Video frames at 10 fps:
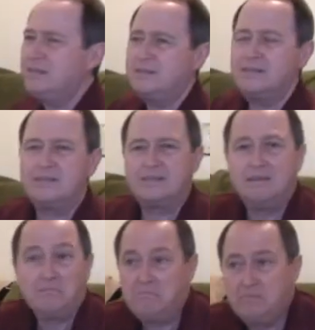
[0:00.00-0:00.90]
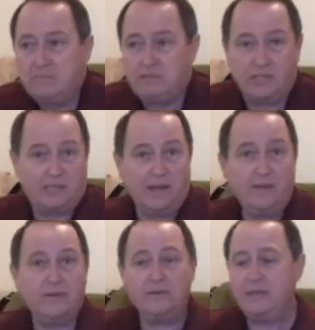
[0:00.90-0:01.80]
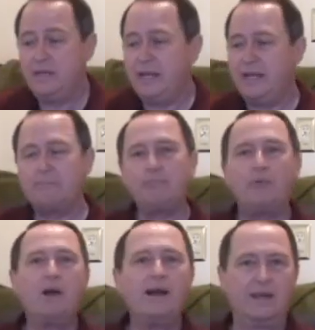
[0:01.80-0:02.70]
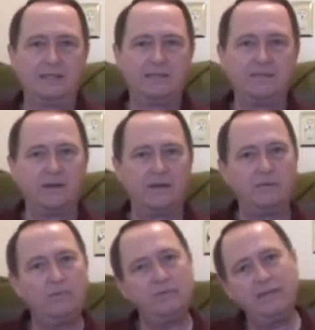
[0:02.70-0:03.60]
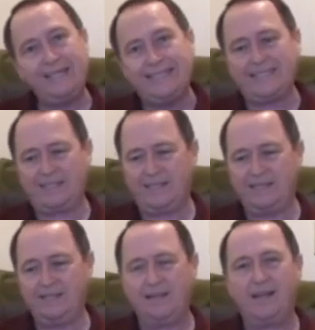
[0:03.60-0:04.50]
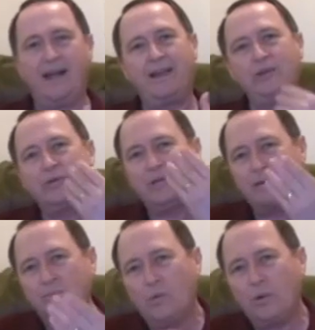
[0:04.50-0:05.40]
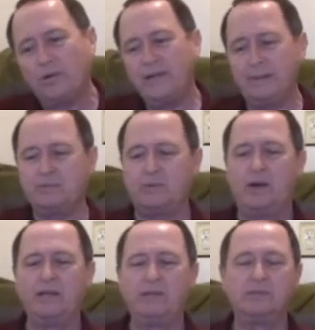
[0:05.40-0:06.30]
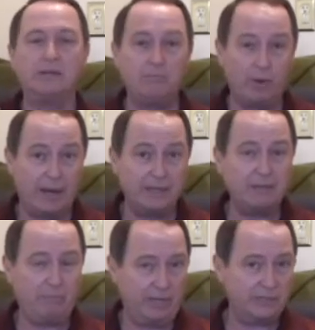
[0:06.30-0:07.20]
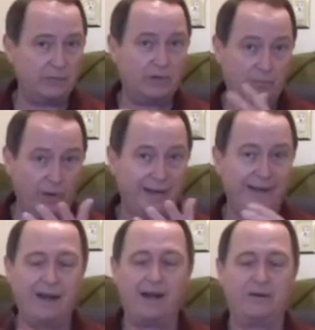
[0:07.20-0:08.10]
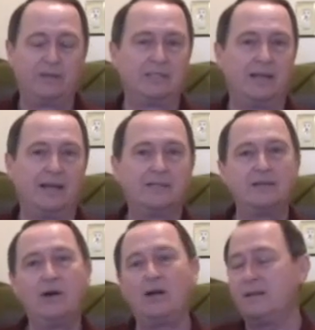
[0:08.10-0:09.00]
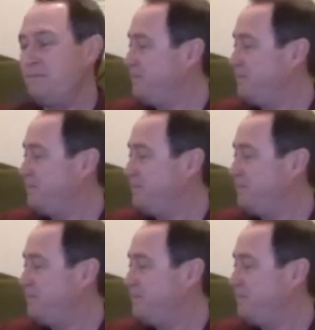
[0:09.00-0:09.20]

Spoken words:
this is just leather, it brands very easily. And you can get more depth, so I use a branding pencil or branding iron, as I like to call it.